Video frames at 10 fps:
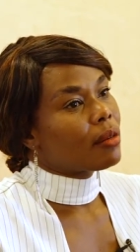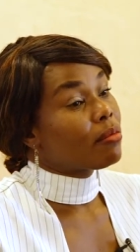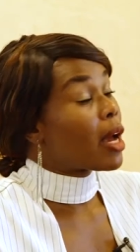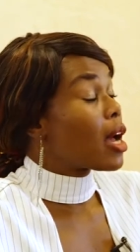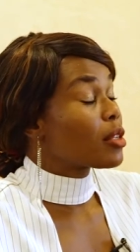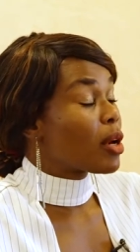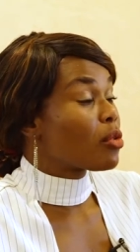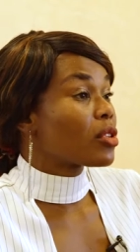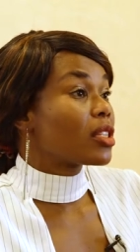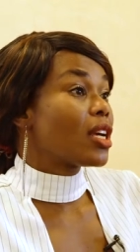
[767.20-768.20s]
My
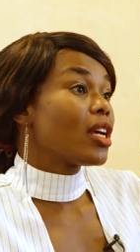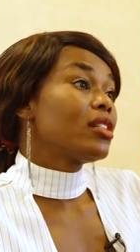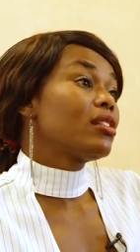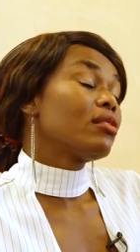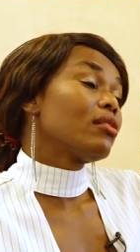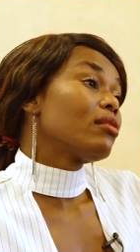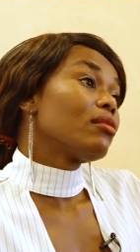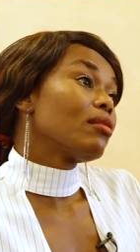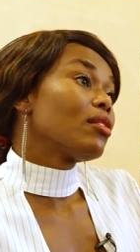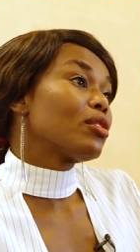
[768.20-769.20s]
husband was dead.
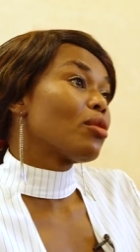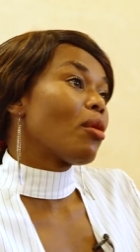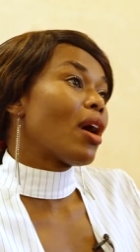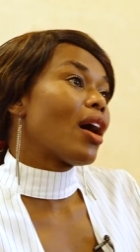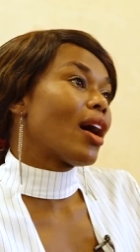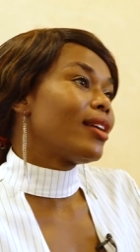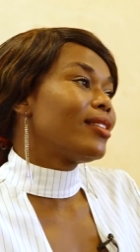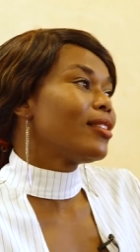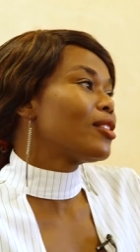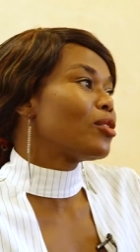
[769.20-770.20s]
So I
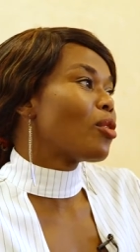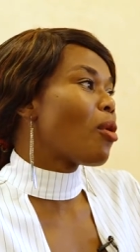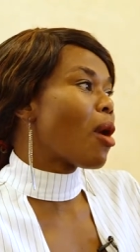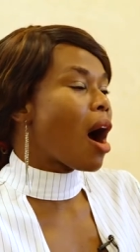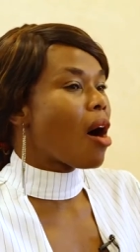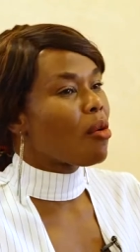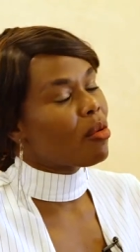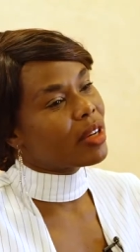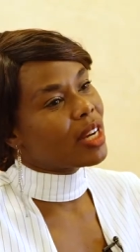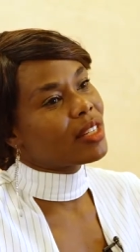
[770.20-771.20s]
didn't know
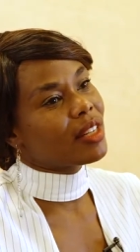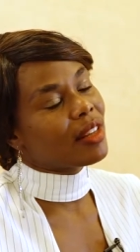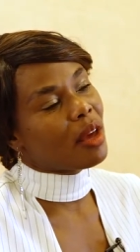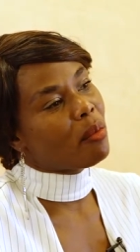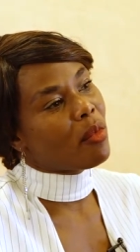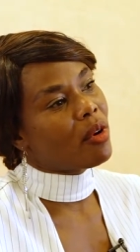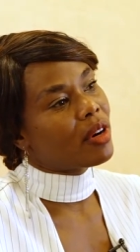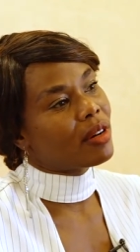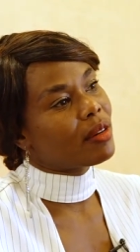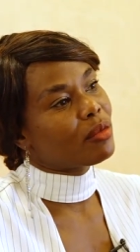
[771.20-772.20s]
how getting them
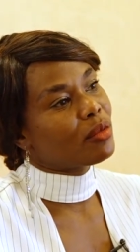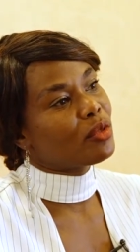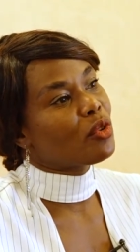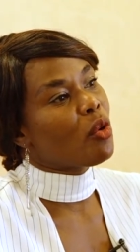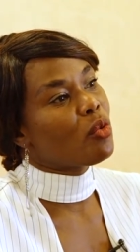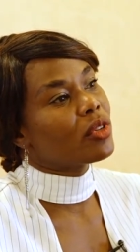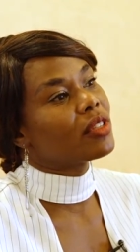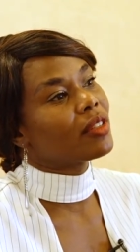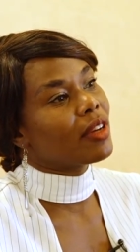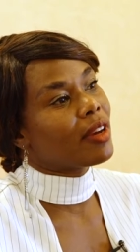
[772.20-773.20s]
or, you know,
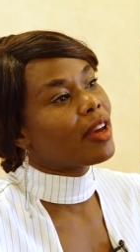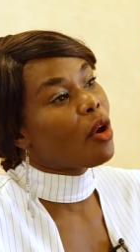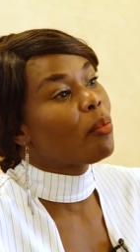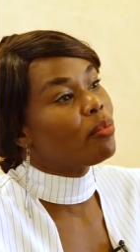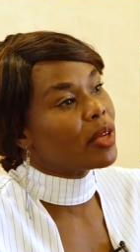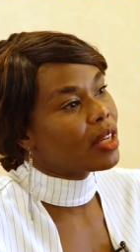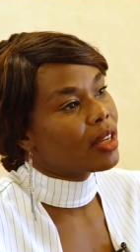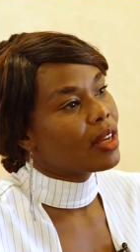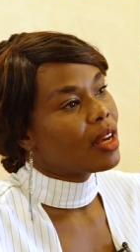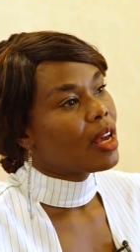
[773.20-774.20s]
would help me.
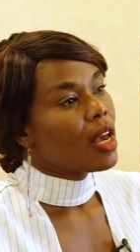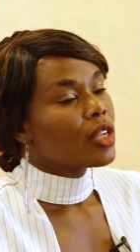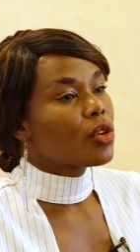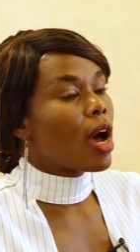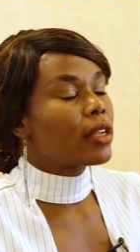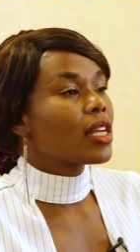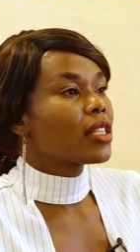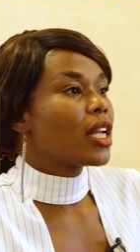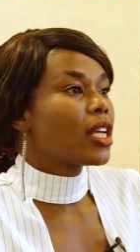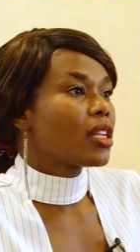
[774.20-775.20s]
So I
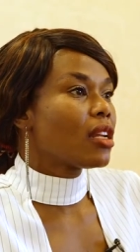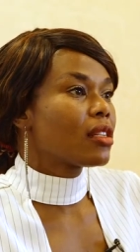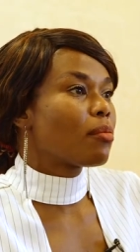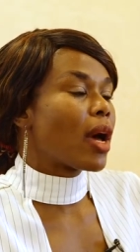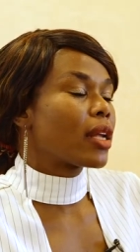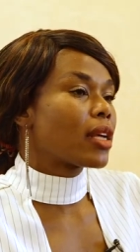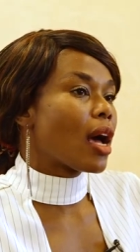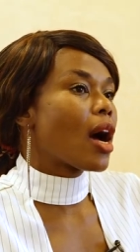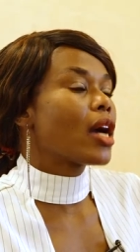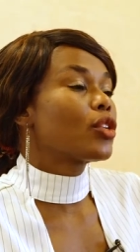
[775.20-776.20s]
just let it, but
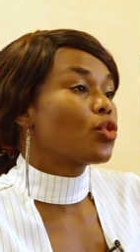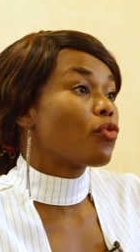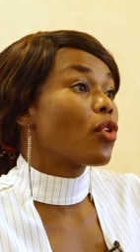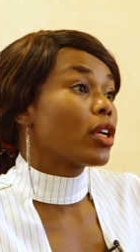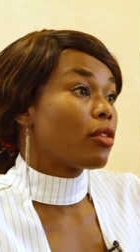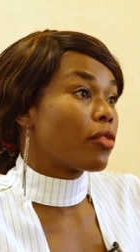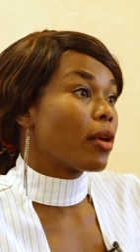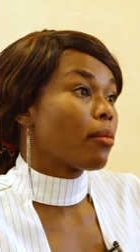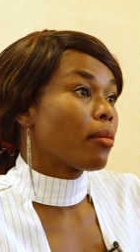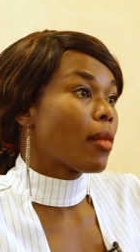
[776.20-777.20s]
I had to forgive
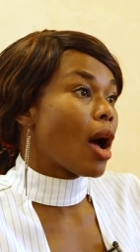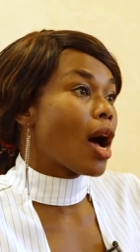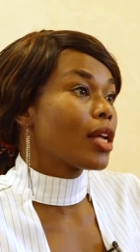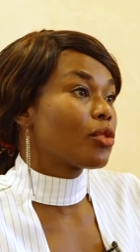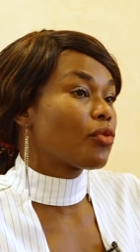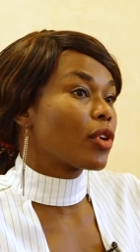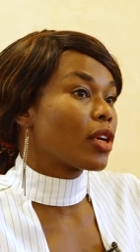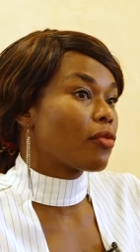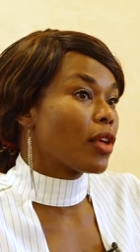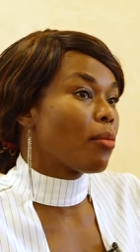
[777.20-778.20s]
them. I had to
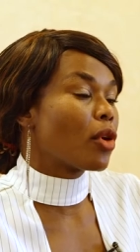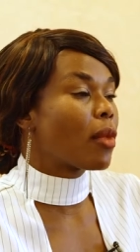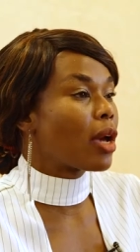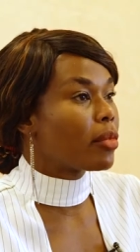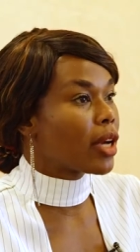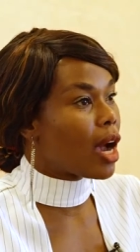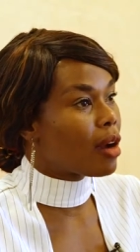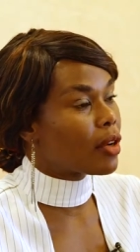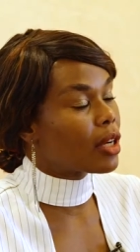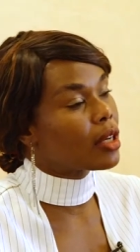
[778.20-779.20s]
forgive them on my
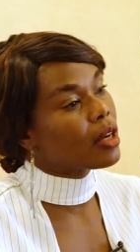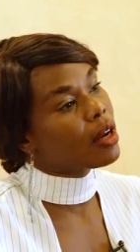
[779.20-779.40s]
behalf and